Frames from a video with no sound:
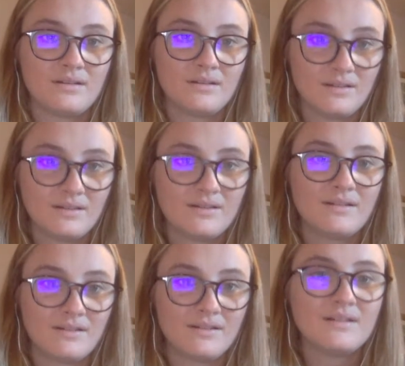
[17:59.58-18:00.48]

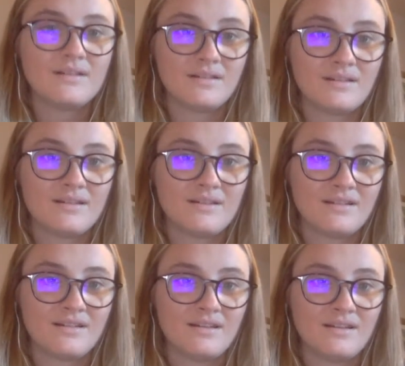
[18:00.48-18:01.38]

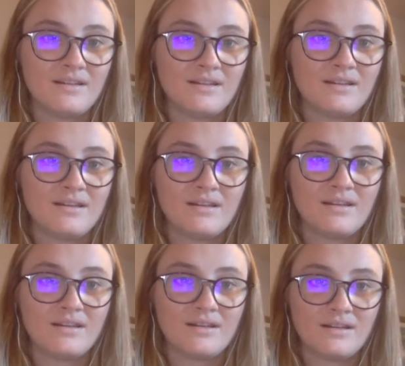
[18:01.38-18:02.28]

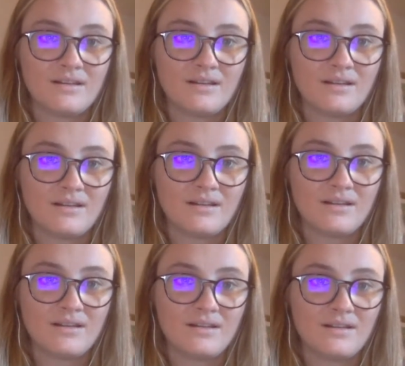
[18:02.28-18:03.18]

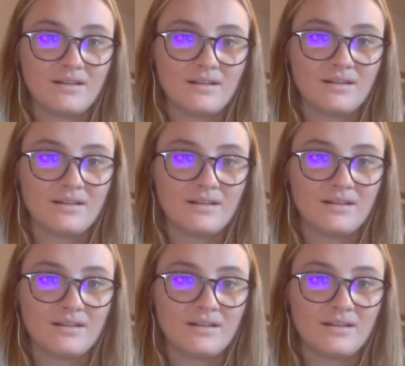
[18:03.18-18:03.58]
[no speech]